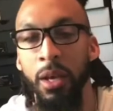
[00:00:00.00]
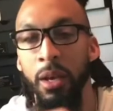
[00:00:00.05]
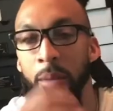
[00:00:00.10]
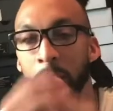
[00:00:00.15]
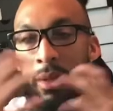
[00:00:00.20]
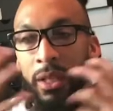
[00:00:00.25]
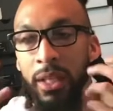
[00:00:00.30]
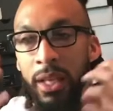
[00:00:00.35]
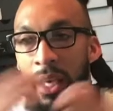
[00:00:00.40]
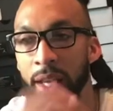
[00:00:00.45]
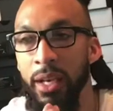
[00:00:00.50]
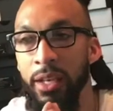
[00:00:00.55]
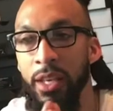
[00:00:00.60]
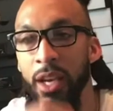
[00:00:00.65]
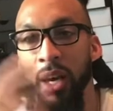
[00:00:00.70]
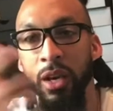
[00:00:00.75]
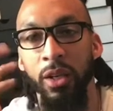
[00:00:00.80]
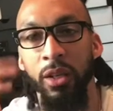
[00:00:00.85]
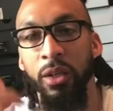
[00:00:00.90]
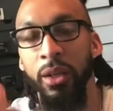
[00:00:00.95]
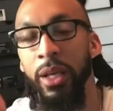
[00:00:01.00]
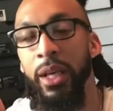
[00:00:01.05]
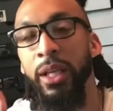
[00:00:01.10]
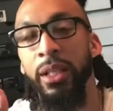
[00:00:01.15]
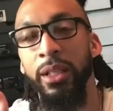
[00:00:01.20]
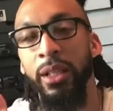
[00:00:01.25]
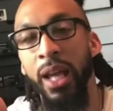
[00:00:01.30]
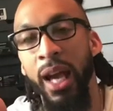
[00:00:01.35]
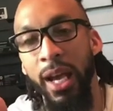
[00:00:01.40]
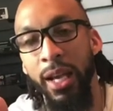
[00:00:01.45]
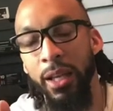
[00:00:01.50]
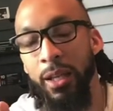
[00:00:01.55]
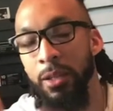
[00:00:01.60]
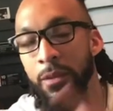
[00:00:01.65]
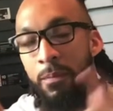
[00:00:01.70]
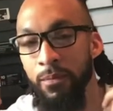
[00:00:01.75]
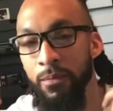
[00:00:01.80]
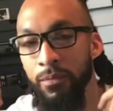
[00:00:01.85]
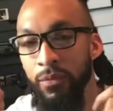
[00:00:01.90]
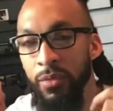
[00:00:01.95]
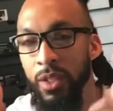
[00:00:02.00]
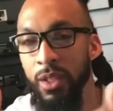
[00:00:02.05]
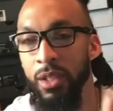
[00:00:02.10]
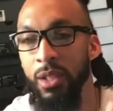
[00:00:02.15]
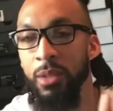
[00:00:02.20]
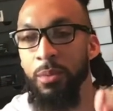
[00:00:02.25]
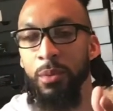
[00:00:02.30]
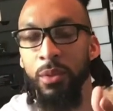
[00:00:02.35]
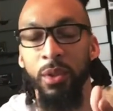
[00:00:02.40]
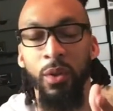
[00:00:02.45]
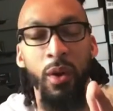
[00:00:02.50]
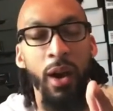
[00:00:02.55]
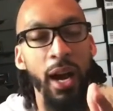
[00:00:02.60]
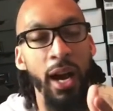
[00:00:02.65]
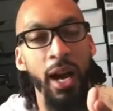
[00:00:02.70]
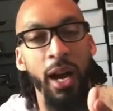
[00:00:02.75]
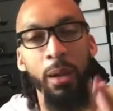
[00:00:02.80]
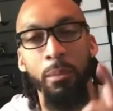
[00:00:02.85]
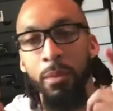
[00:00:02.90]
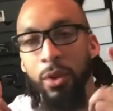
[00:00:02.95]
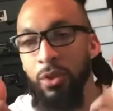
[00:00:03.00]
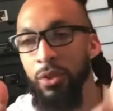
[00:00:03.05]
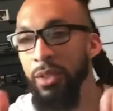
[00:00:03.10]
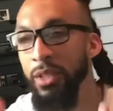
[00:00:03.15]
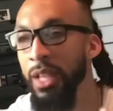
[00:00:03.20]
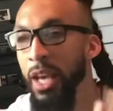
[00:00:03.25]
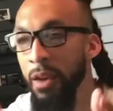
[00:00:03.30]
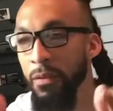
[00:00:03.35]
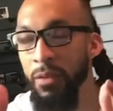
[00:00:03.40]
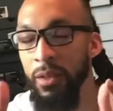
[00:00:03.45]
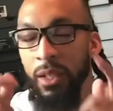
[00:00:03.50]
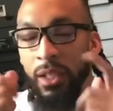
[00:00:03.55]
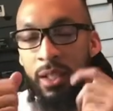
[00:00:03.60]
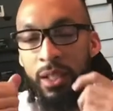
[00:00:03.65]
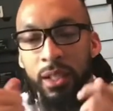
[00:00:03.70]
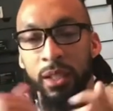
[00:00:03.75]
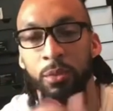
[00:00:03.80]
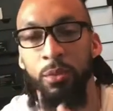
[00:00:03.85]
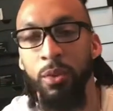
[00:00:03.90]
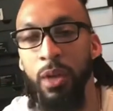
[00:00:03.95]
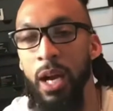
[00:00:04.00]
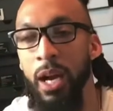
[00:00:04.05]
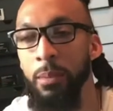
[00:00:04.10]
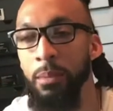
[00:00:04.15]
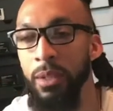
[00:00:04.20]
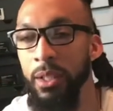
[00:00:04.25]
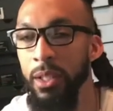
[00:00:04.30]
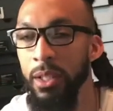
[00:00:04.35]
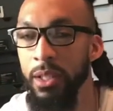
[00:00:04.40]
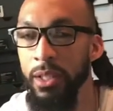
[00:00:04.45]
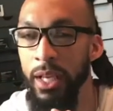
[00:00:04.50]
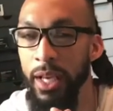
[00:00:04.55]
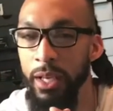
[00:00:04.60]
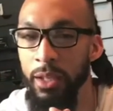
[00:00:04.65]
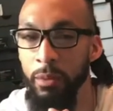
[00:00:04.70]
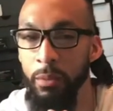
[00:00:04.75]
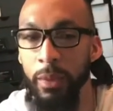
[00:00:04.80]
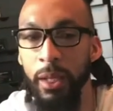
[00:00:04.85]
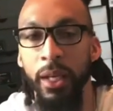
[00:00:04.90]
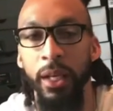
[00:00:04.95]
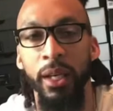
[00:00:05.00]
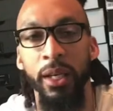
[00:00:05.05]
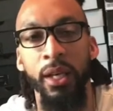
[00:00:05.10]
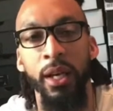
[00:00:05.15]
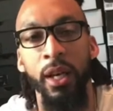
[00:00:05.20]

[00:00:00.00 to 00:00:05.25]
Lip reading: But yeah, y'all go ahead and like, subscribe, most definitely subscribe to the channel, man,